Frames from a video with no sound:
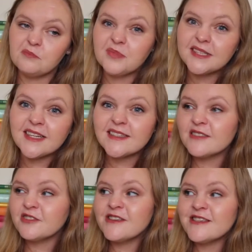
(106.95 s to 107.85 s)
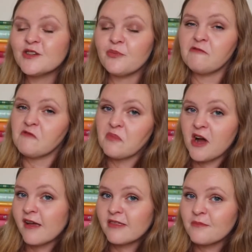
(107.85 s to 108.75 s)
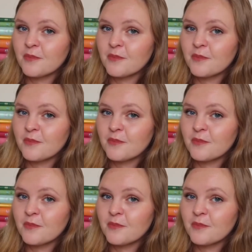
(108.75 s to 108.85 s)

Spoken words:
But that doesn't really stop me from buying them